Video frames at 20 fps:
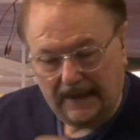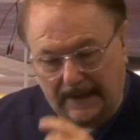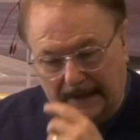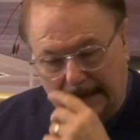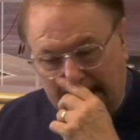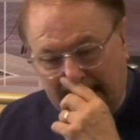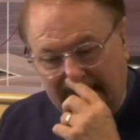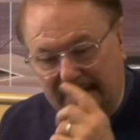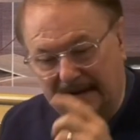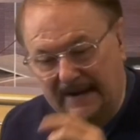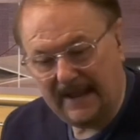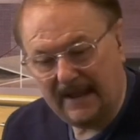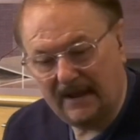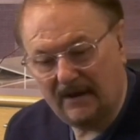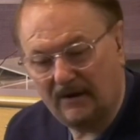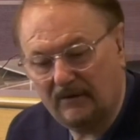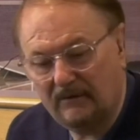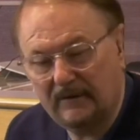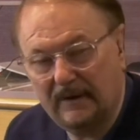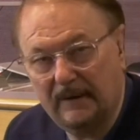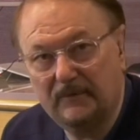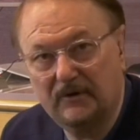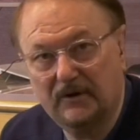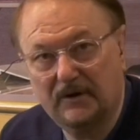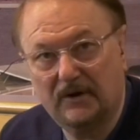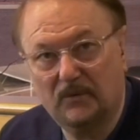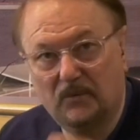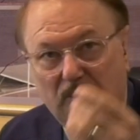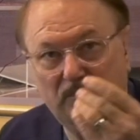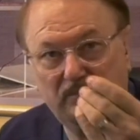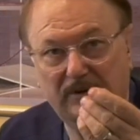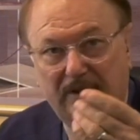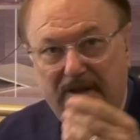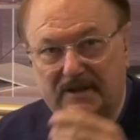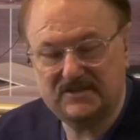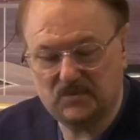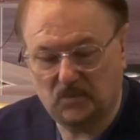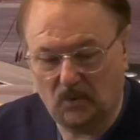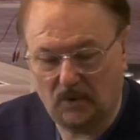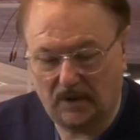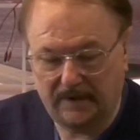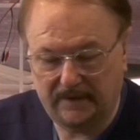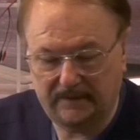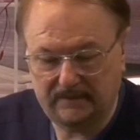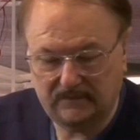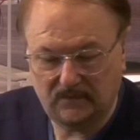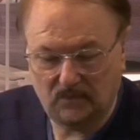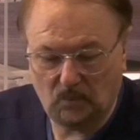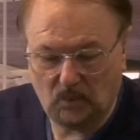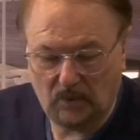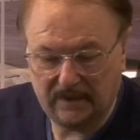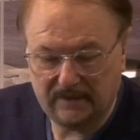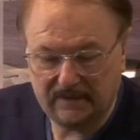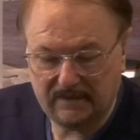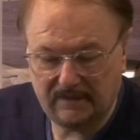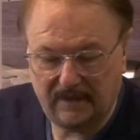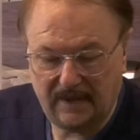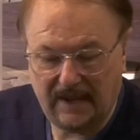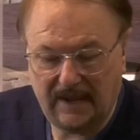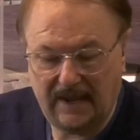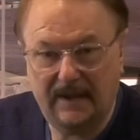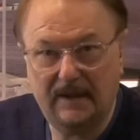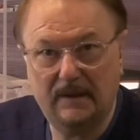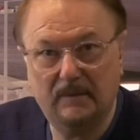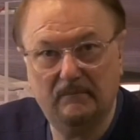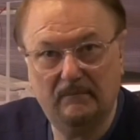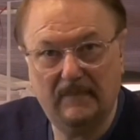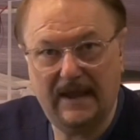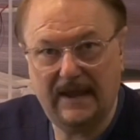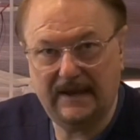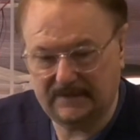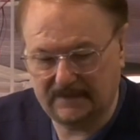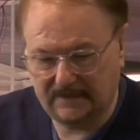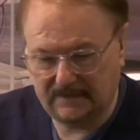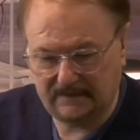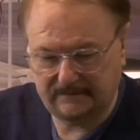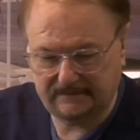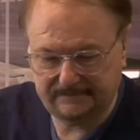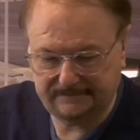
And now I'm going to replace one with a magnet.